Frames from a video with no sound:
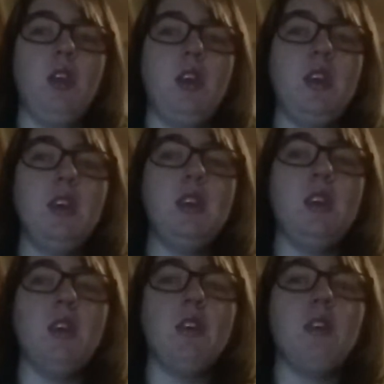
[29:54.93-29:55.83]

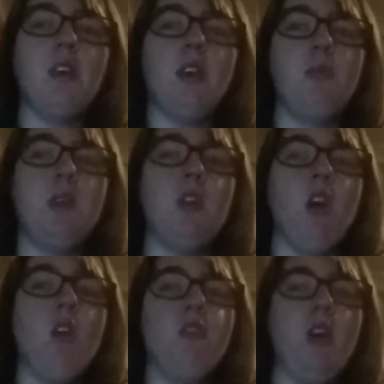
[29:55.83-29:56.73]
he has been an
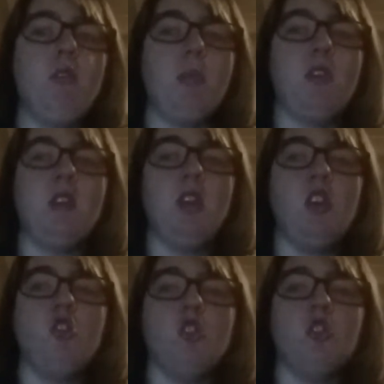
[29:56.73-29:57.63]
unfair
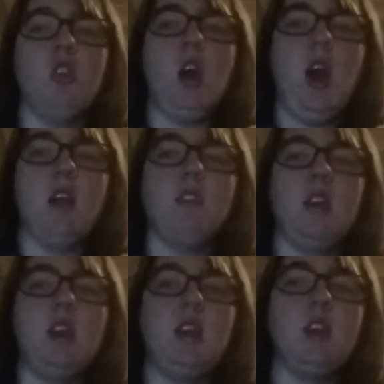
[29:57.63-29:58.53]
representation, and
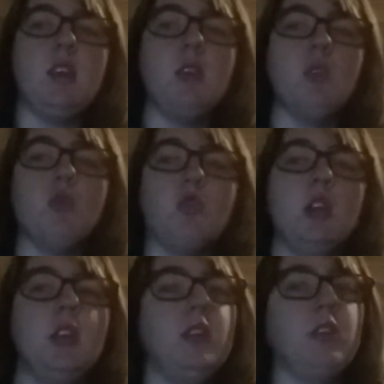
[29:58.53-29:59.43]
he
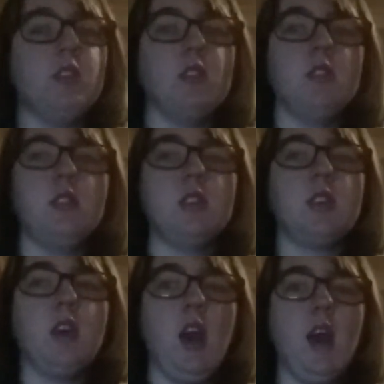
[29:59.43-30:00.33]
really doesn't
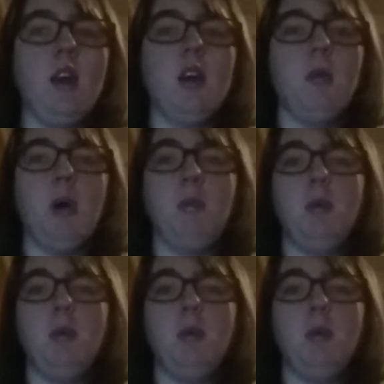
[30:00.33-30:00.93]
care about